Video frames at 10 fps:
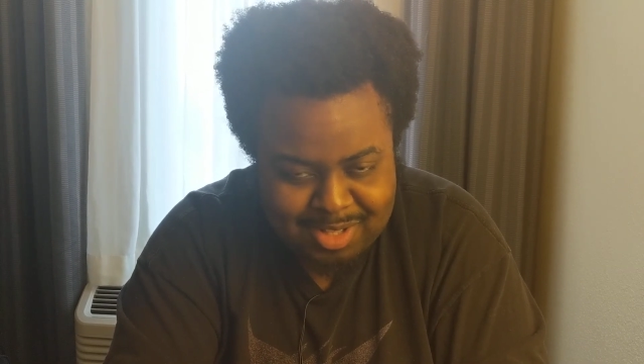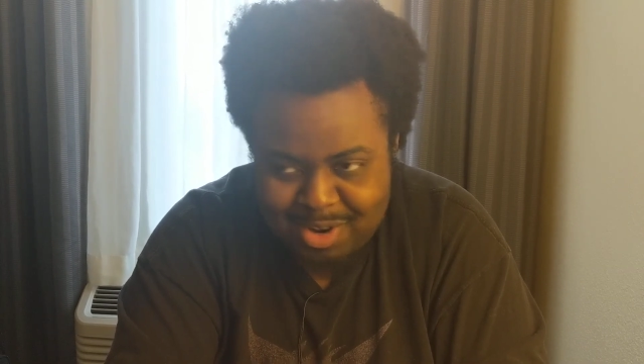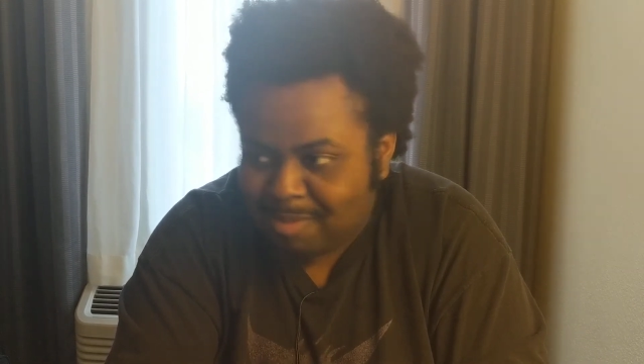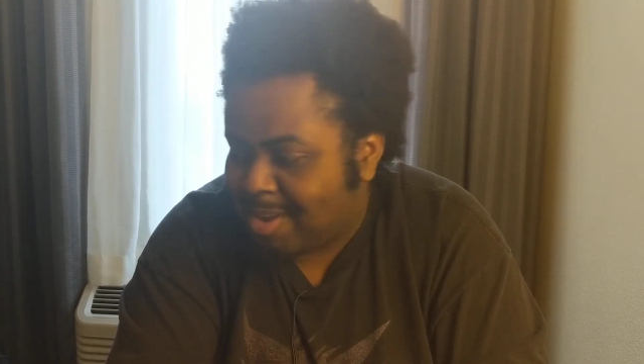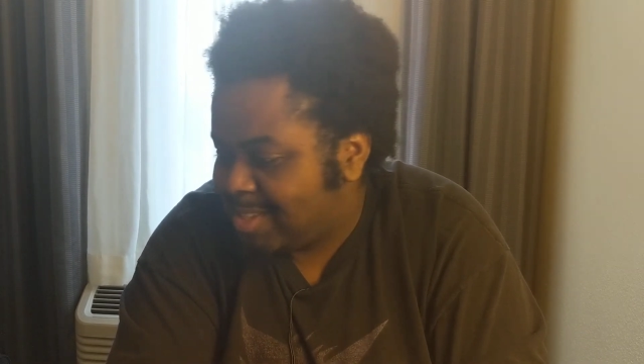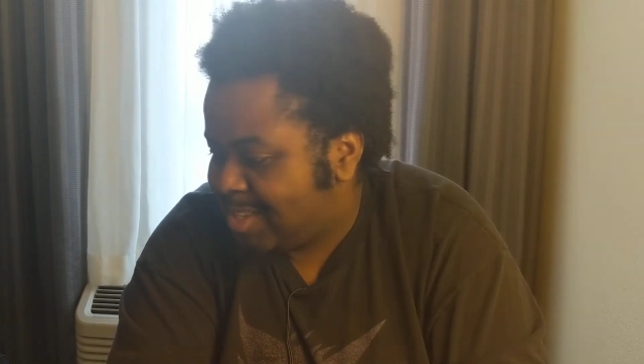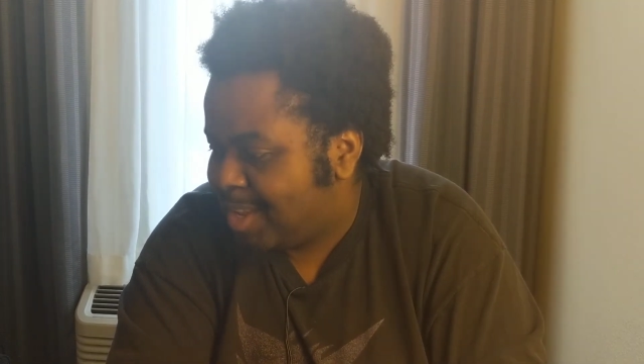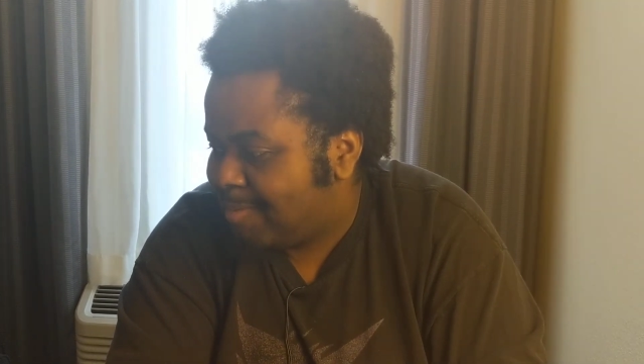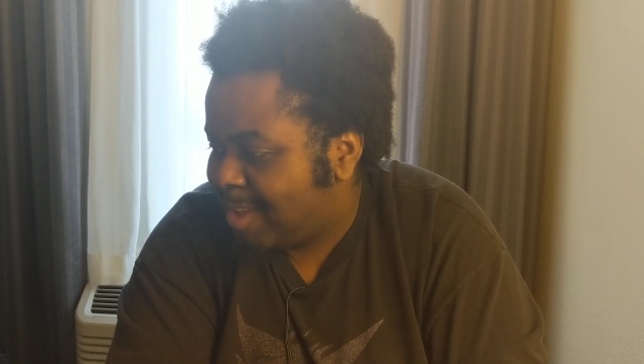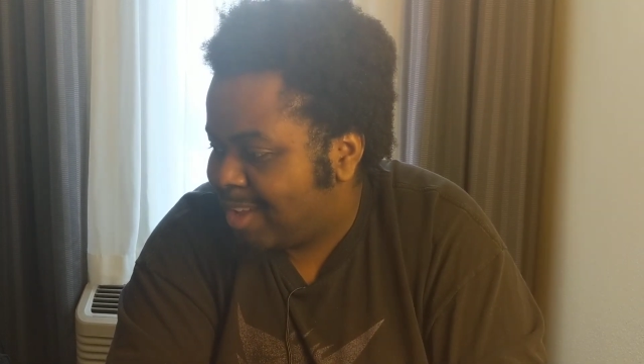Turn to my
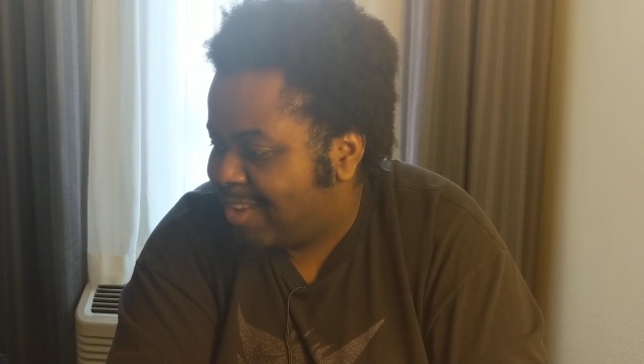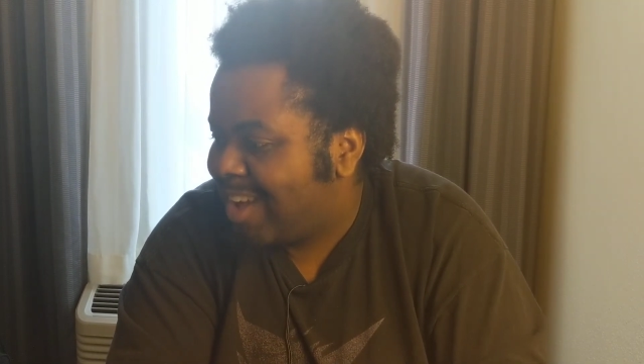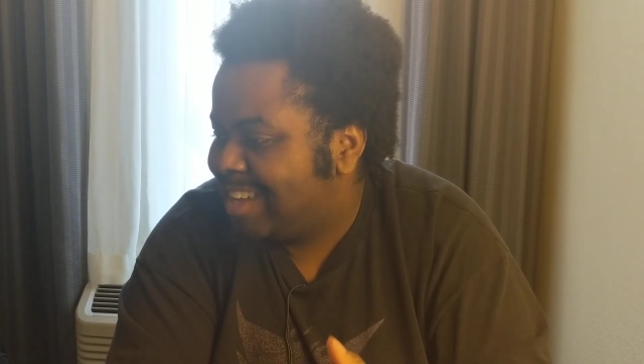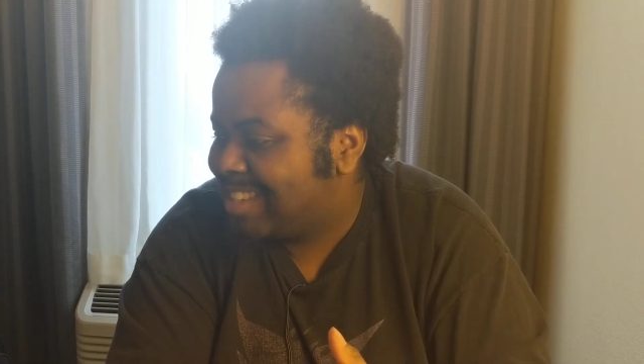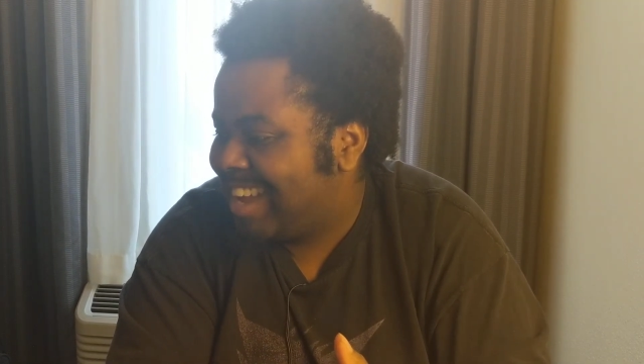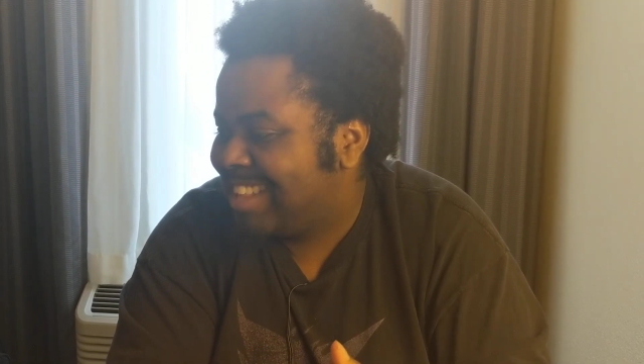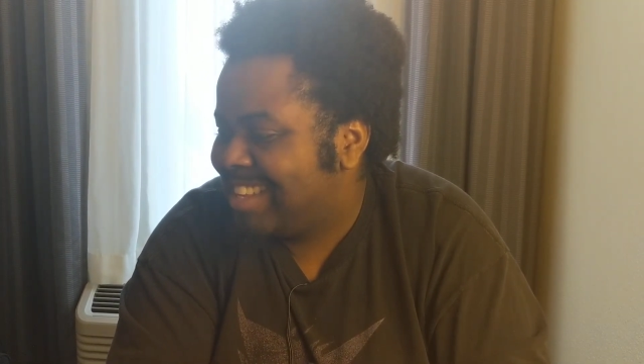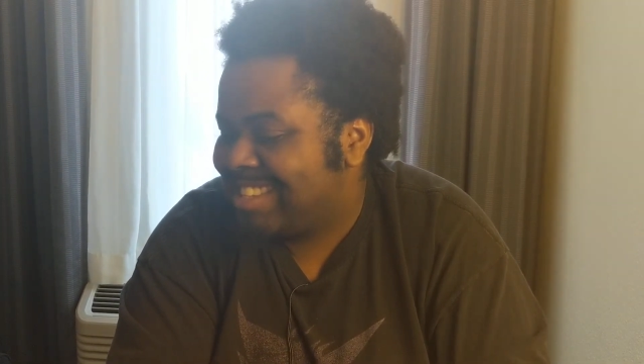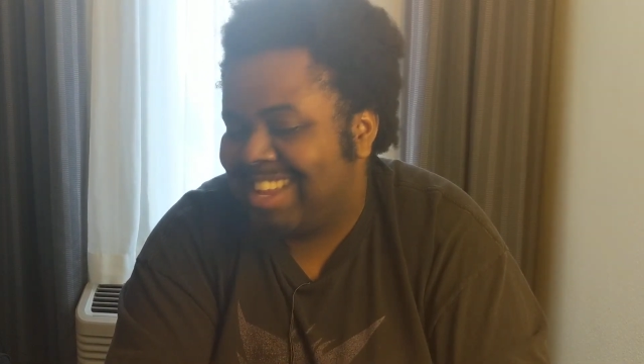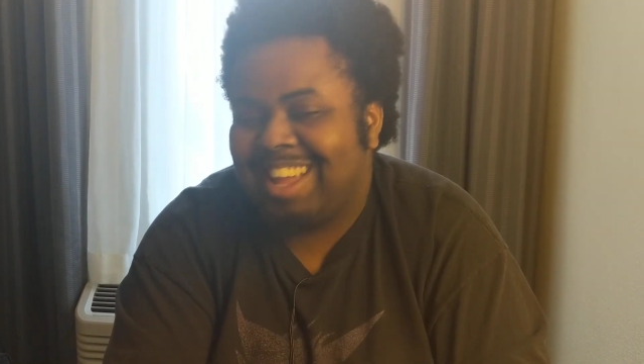team, like, you guys got
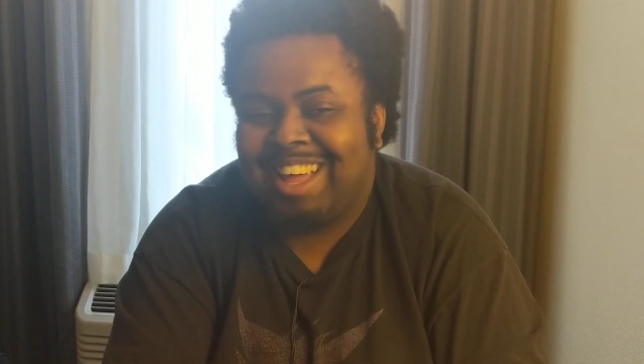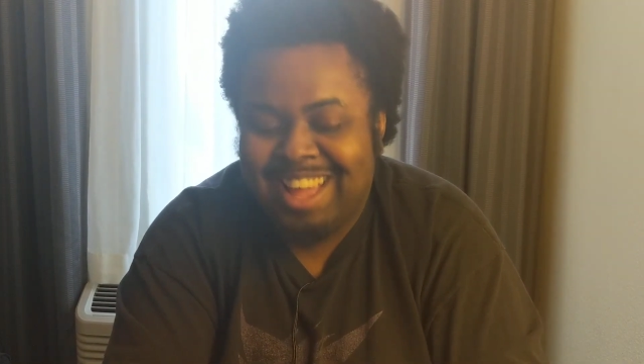this?